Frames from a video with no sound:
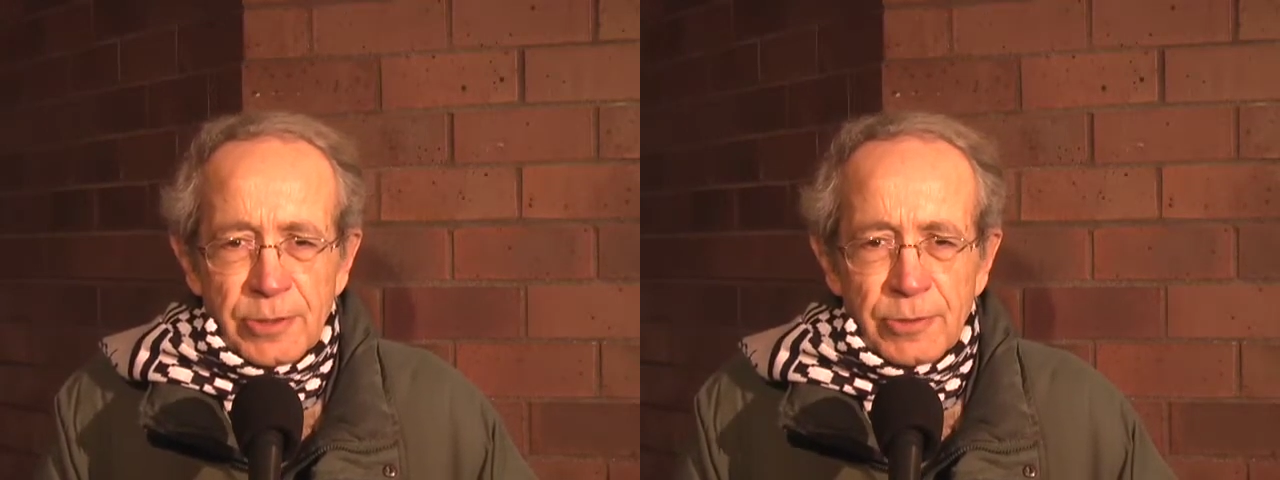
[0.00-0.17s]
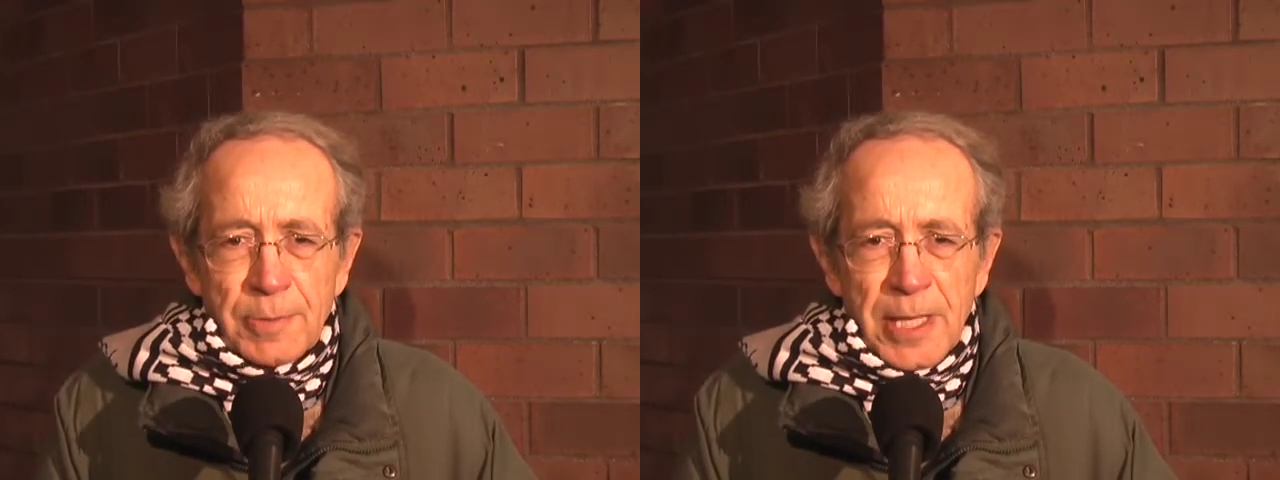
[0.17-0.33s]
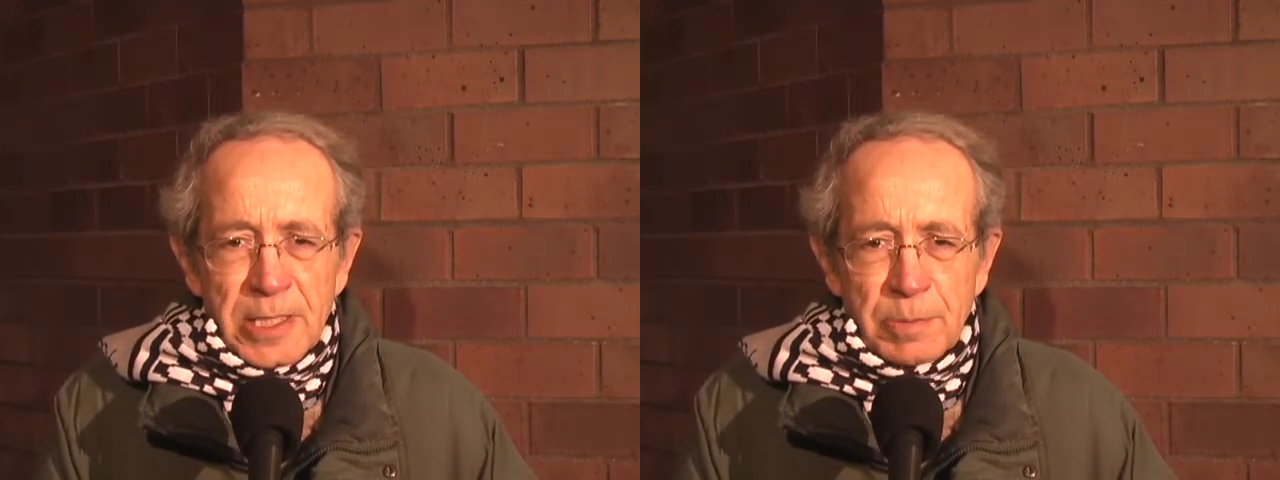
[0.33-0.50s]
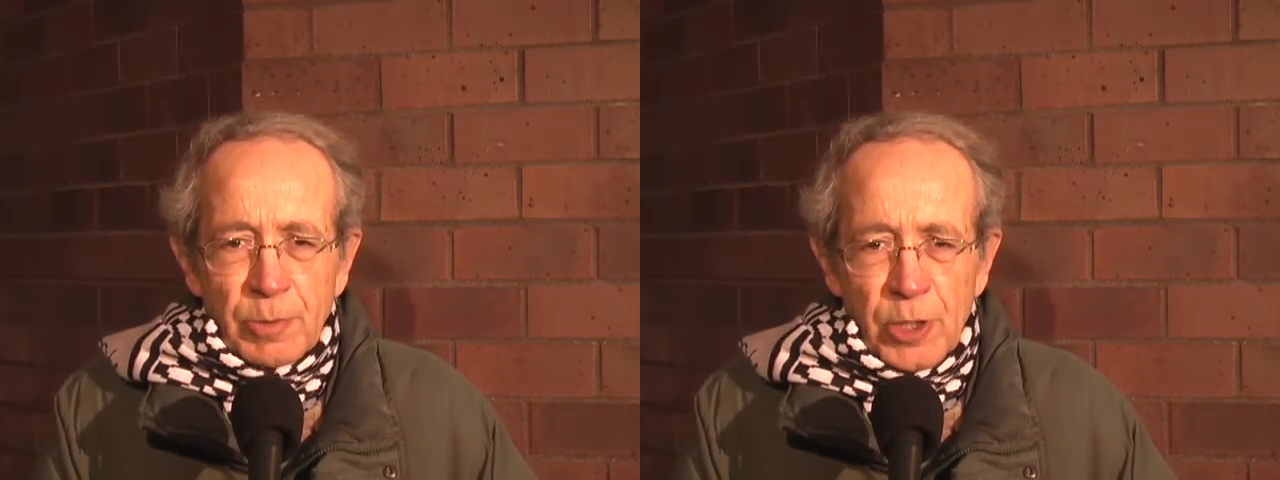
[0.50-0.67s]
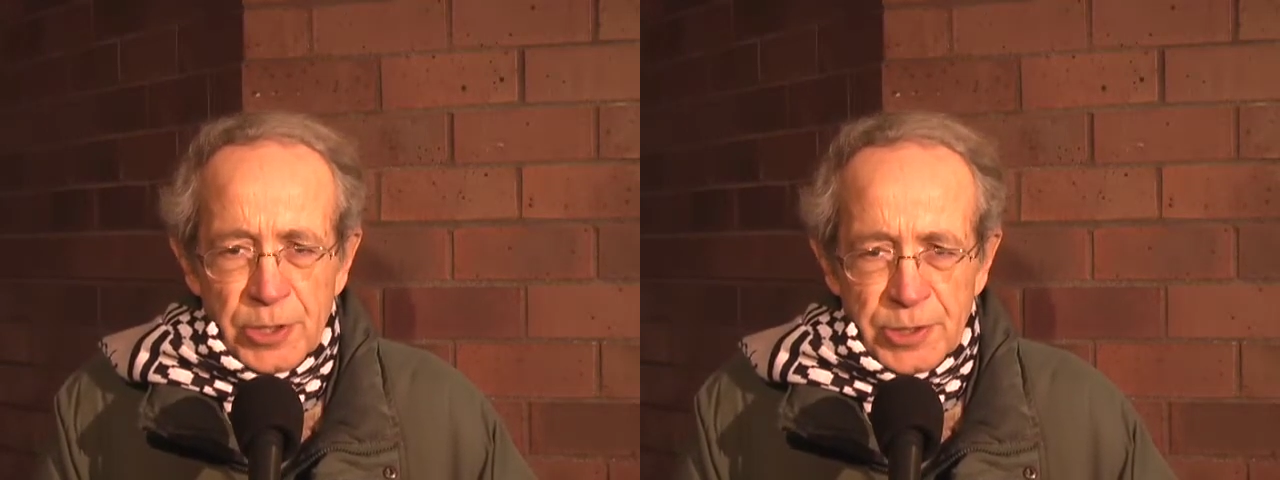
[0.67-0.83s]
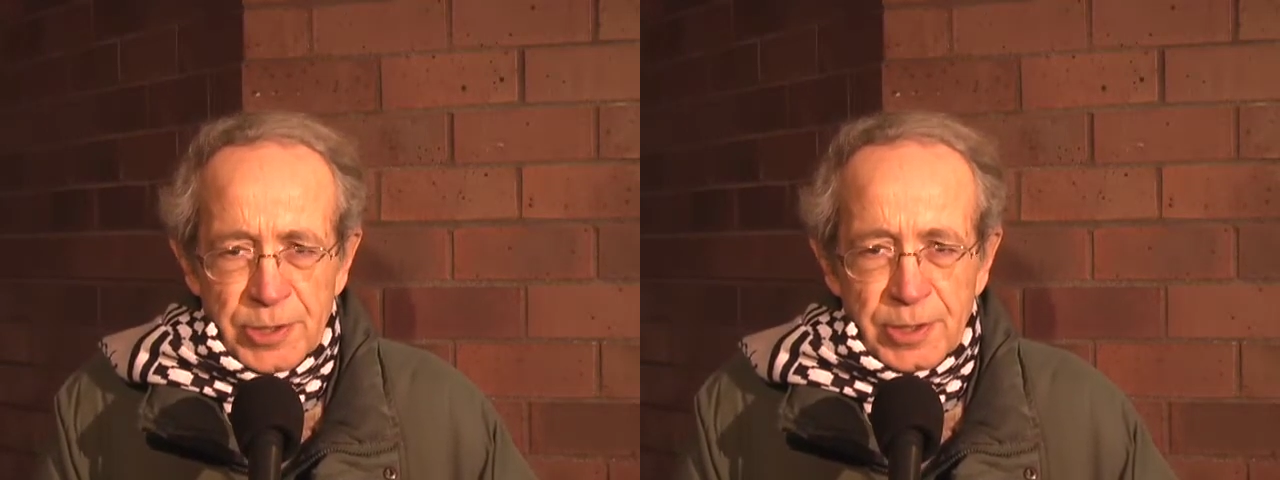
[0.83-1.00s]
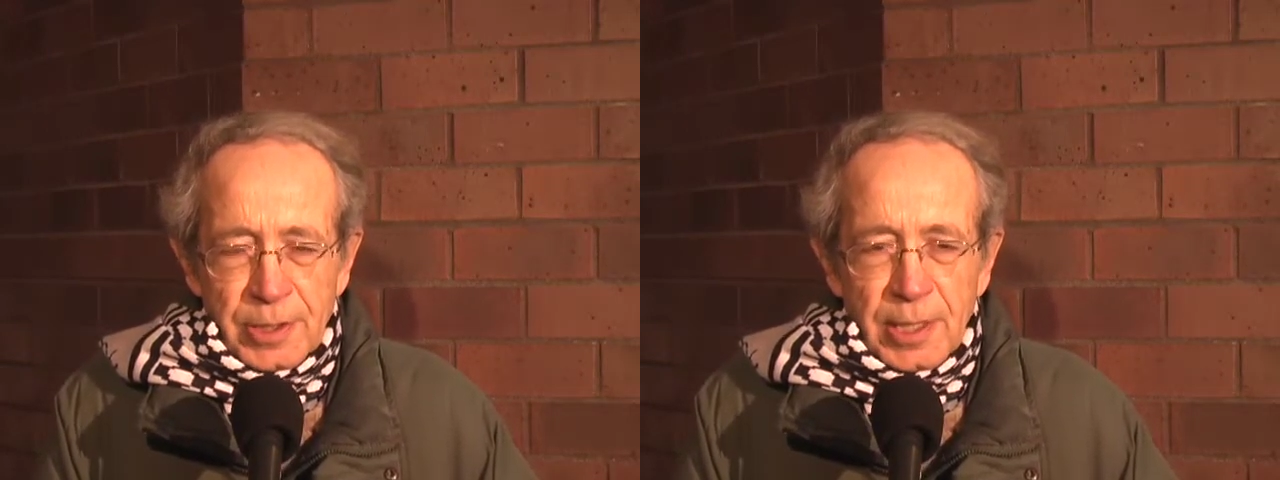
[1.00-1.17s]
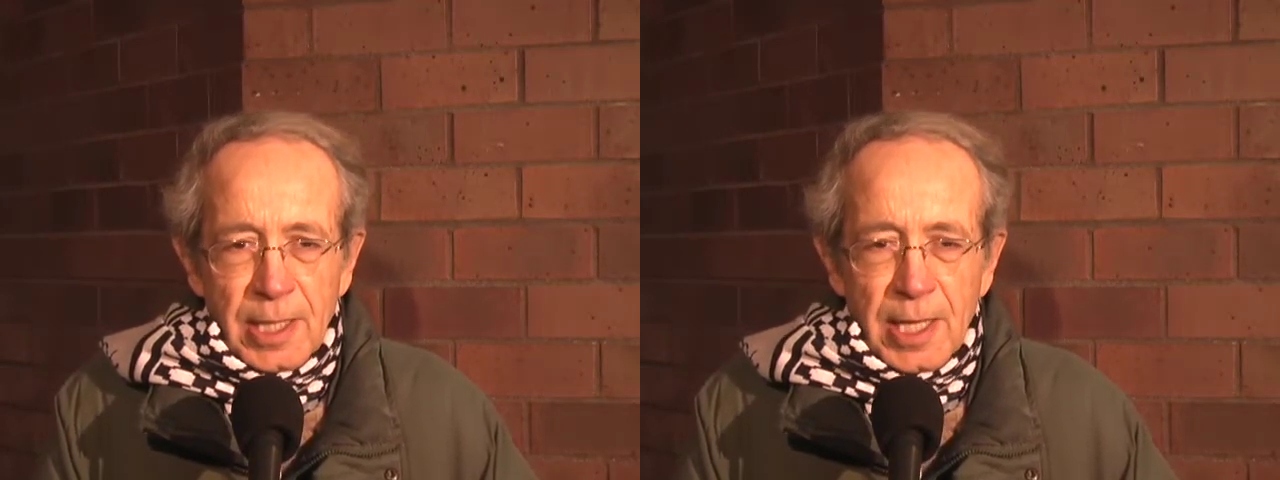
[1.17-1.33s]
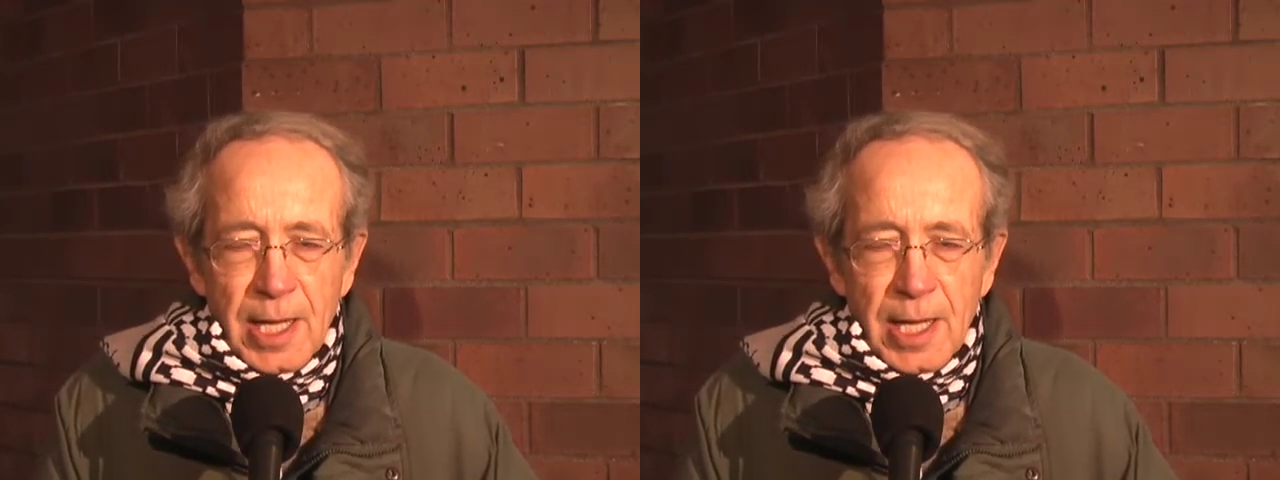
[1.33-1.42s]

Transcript: UMass Boston.